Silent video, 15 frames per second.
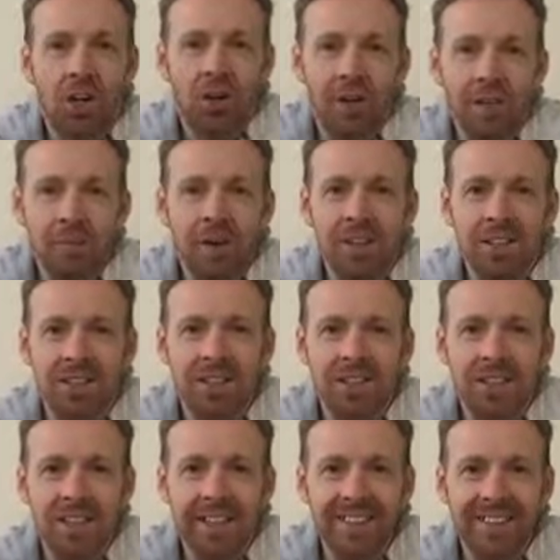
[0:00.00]

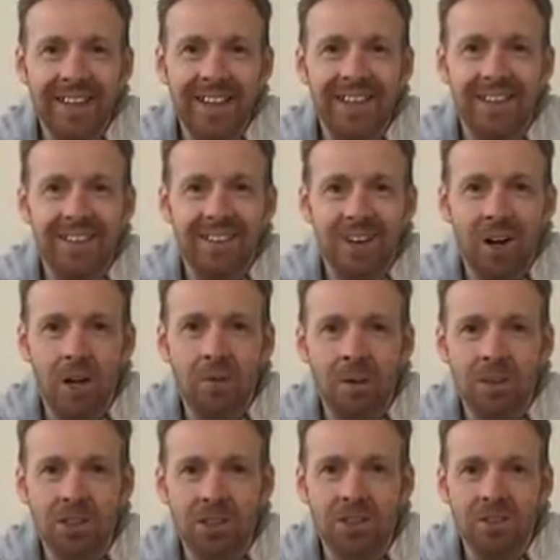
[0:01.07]
Christmas! It's here,
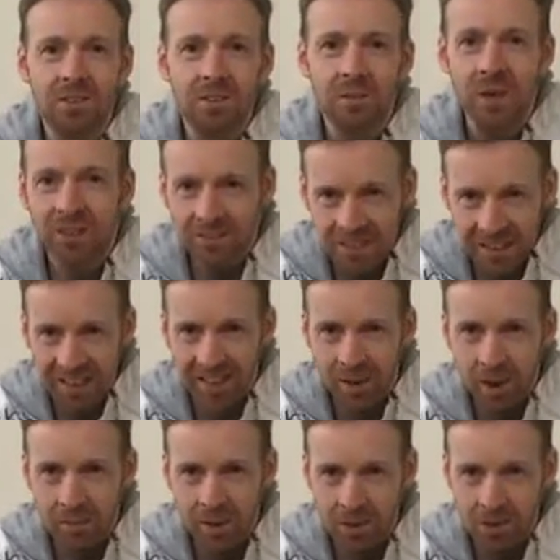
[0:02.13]
almost. Well, nearly
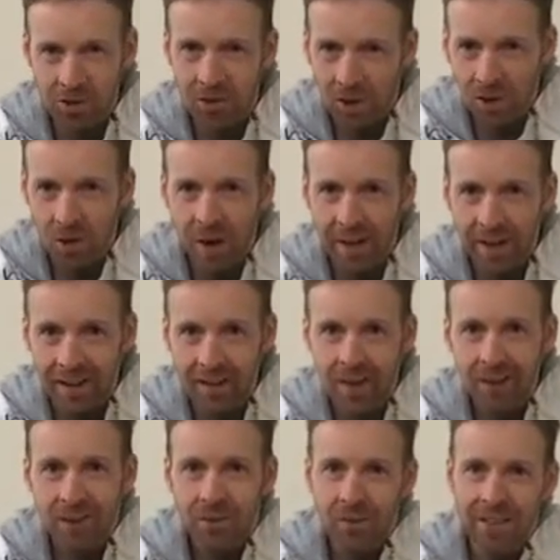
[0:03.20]
almost, not quite.
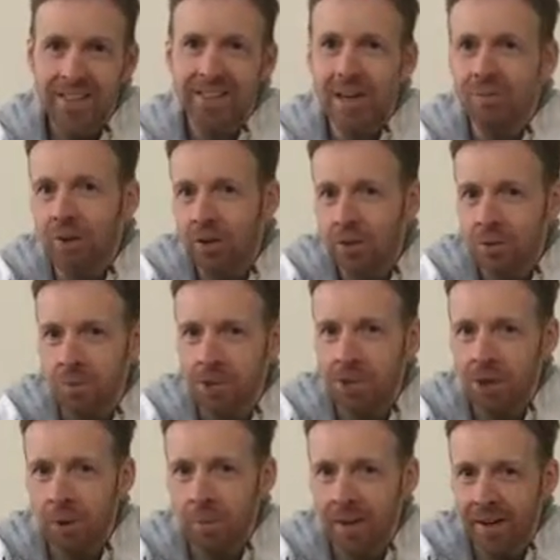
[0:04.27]
It's time for Christmas
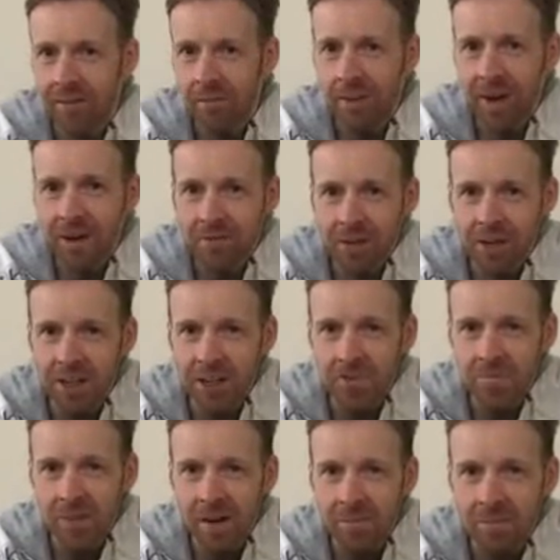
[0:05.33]
shopping, but I've already
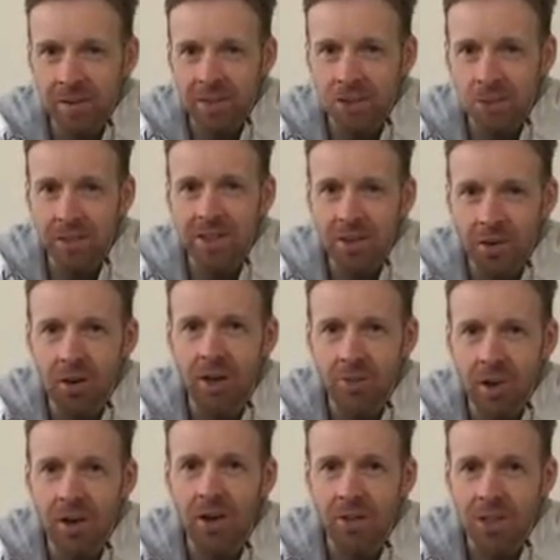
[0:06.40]
done mine because we're talking
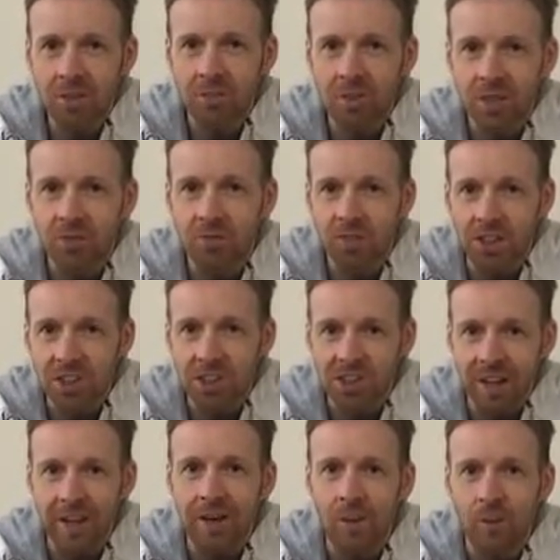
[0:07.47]
about Christmas for the
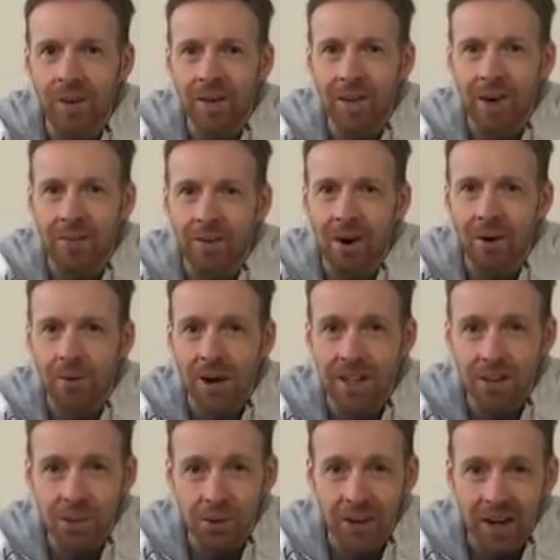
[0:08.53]
second week in a row,
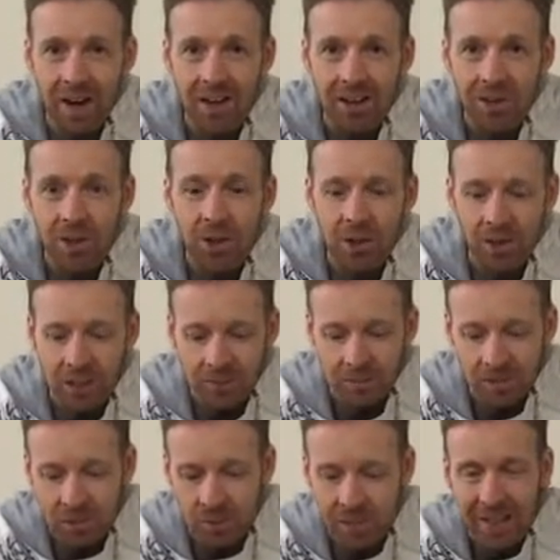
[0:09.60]
and you can't do
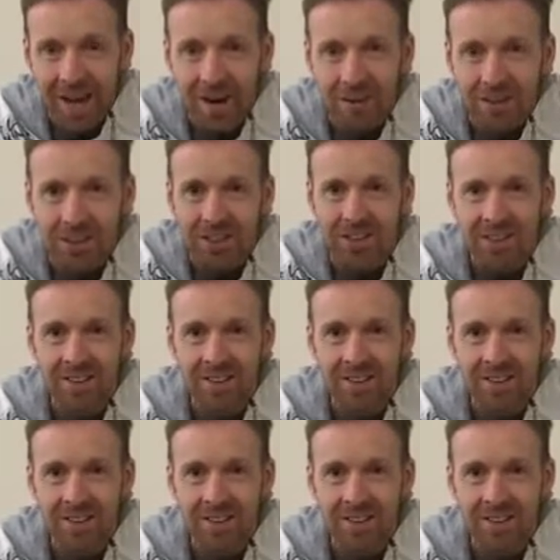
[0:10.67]
Christmas without